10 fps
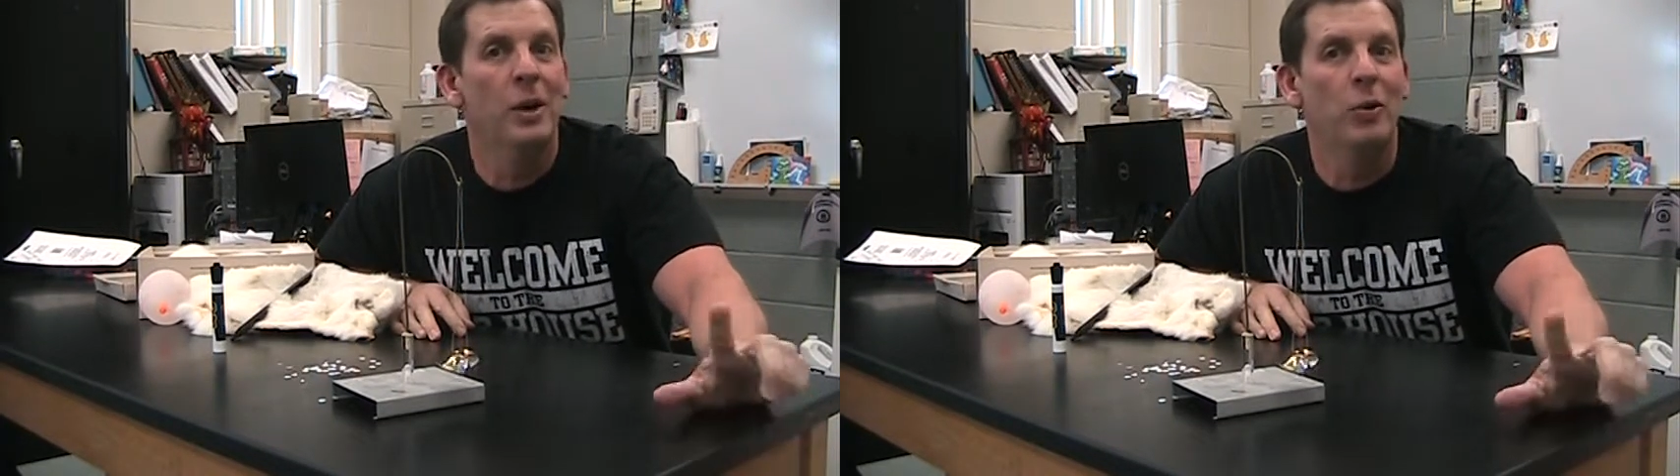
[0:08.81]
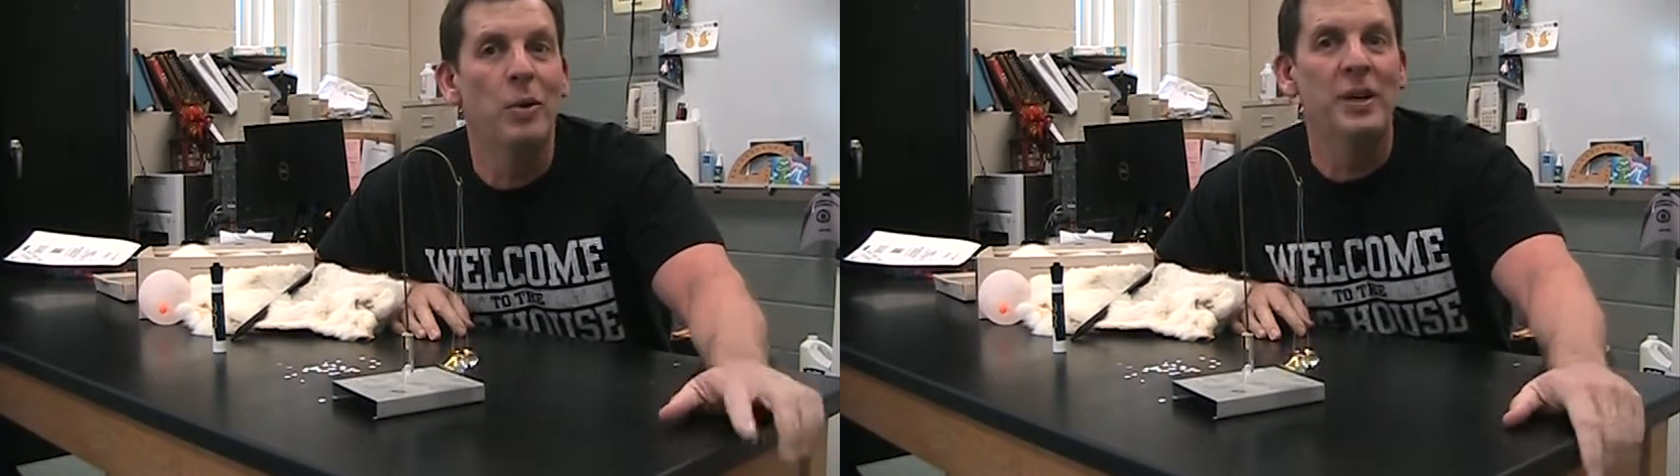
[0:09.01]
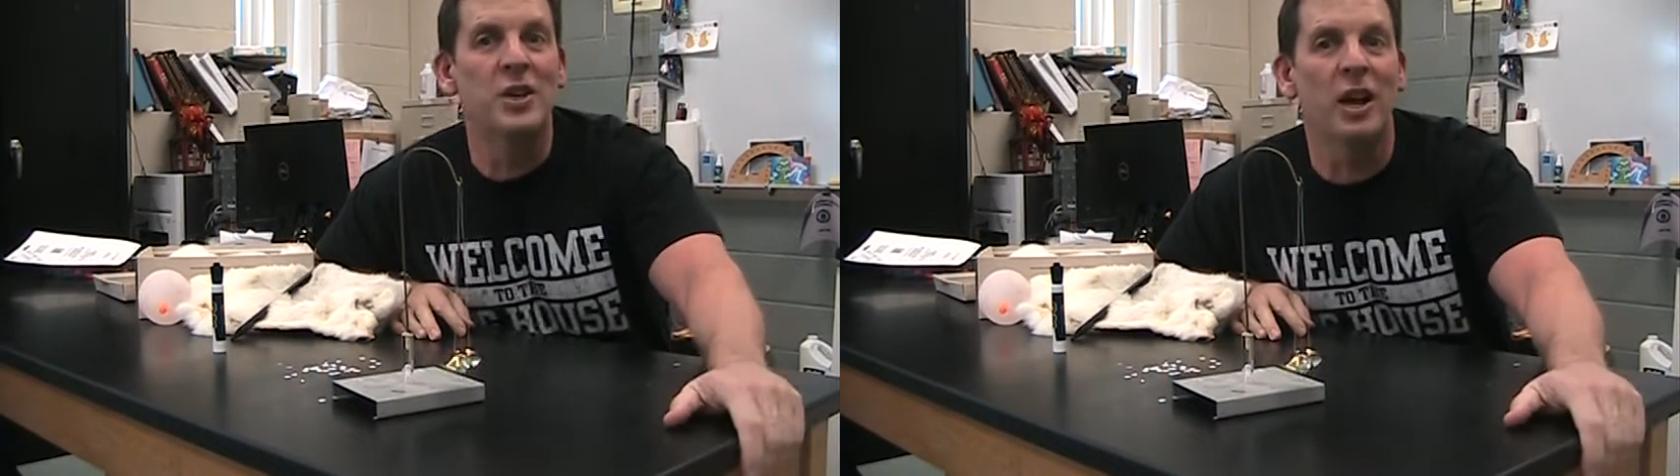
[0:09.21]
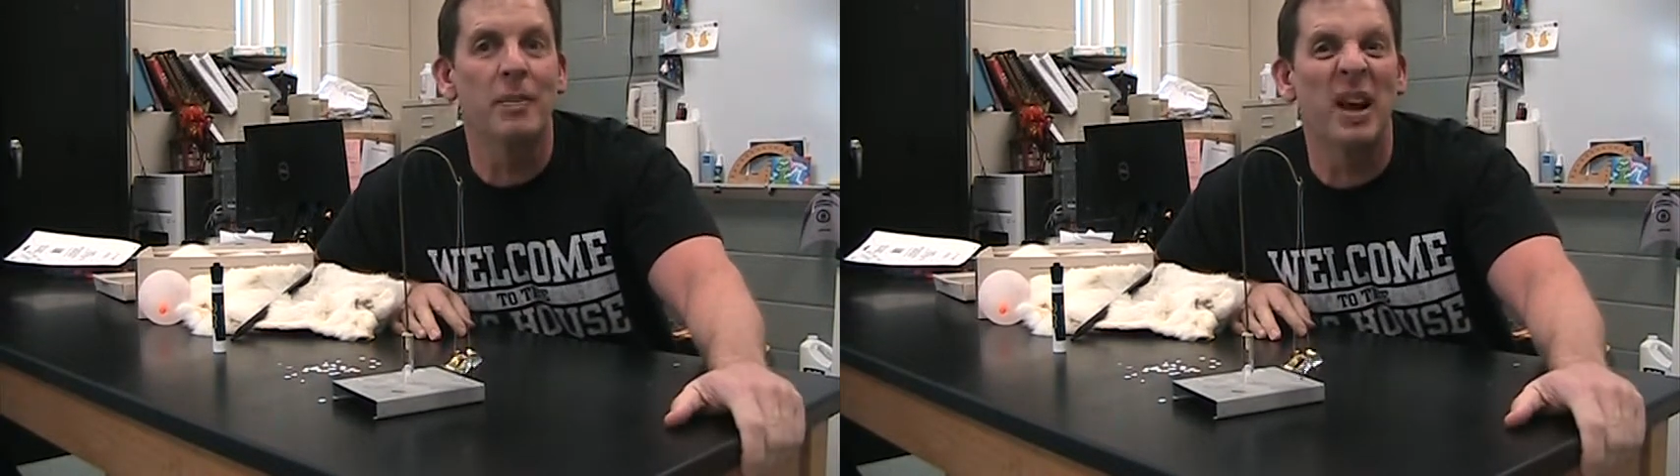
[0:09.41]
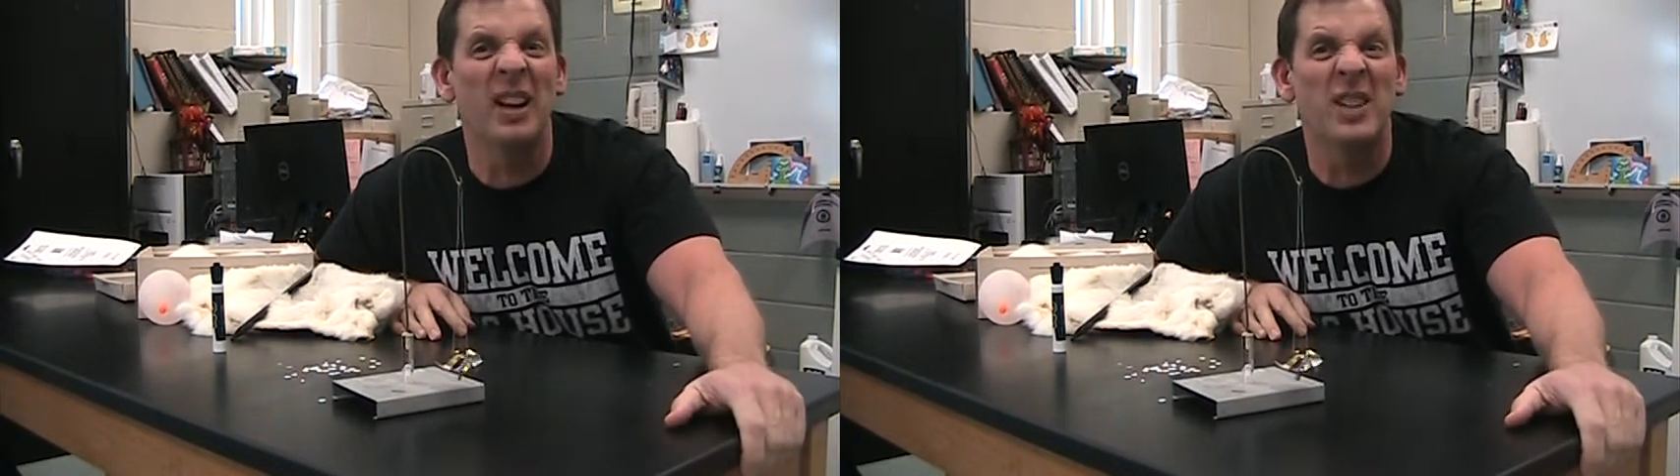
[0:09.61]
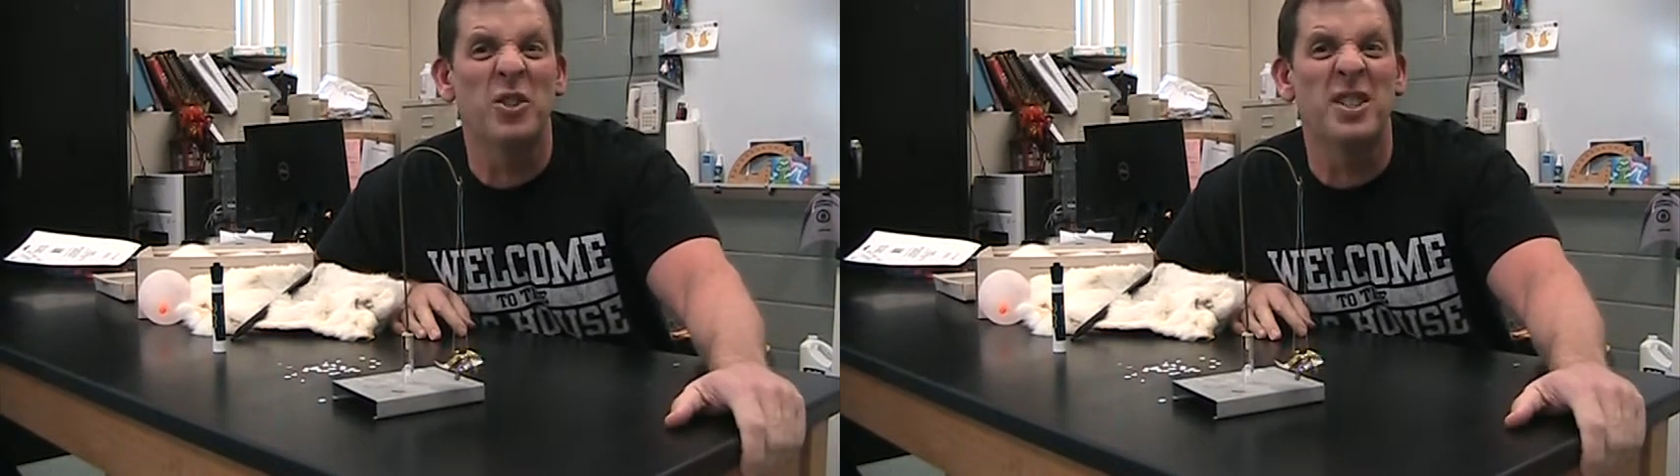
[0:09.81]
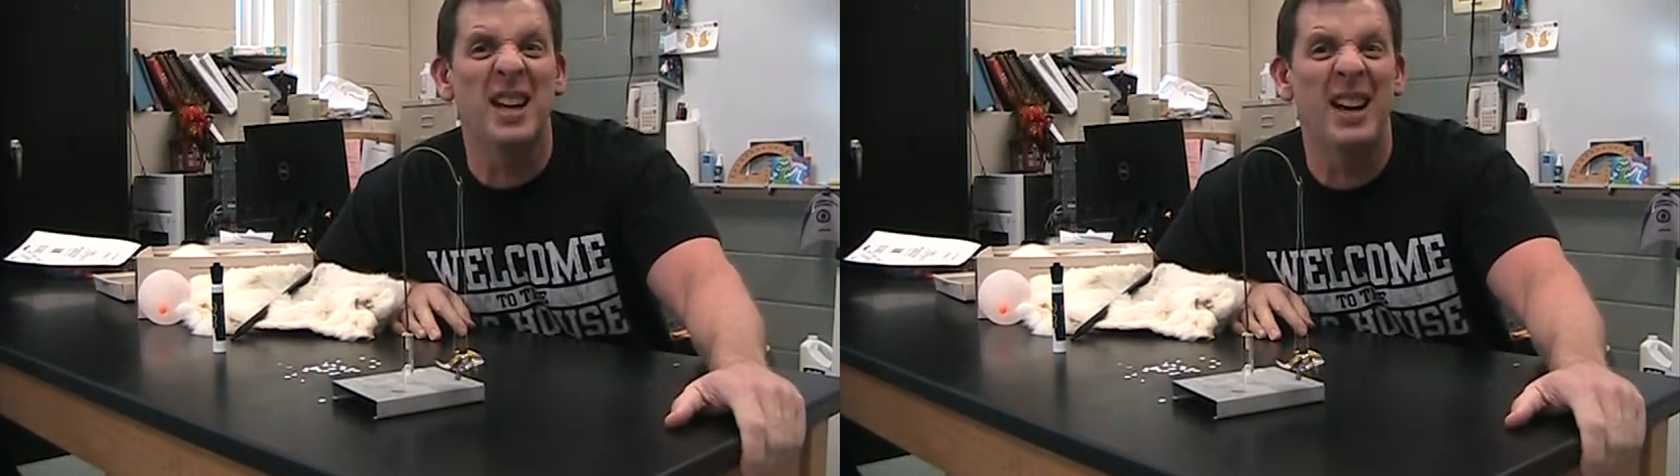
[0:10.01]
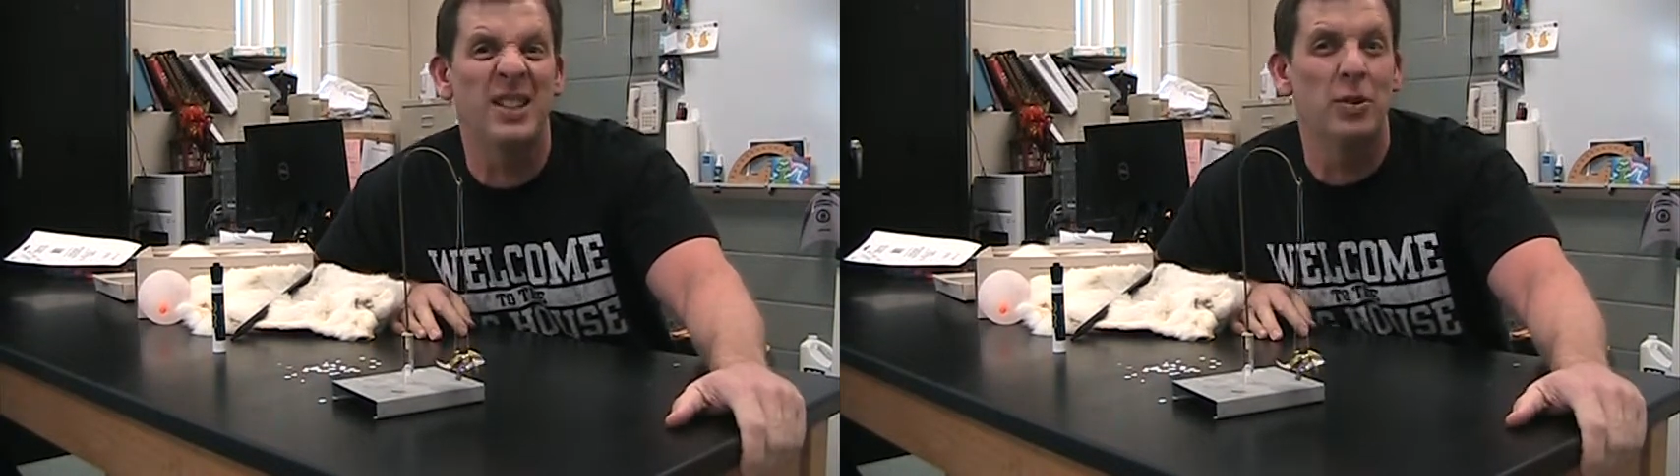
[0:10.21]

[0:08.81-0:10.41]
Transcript: We've been talking about electrostatics.